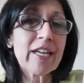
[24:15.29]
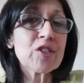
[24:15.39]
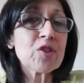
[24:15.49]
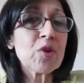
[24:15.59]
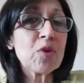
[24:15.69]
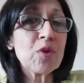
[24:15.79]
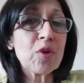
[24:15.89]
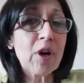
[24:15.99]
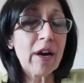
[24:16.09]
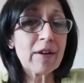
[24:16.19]

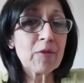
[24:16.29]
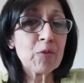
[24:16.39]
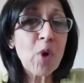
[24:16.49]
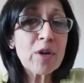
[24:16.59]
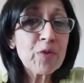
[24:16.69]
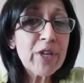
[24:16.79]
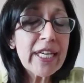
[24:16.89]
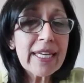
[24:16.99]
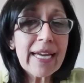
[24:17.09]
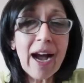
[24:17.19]
So what
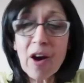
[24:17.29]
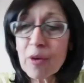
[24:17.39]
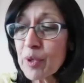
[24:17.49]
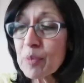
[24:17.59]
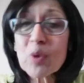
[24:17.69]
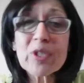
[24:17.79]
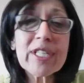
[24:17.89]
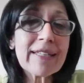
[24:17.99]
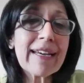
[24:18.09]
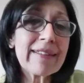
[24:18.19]
we are
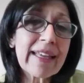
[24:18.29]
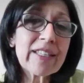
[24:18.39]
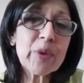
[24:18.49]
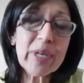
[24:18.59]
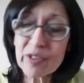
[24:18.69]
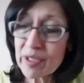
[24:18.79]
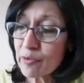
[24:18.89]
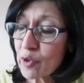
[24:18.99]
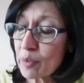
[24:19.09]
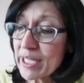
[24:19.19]
promoting, and thank you, Adrian,
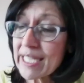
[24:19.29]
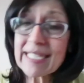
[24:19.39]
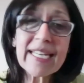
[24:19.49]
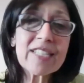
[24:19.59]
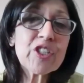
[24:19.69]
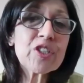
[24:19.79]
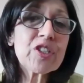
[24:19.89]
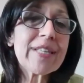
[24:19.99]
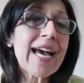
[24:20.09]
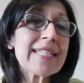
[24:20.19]
for bringing attention
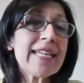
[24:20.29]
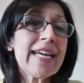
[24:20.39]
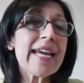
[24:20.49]
to that,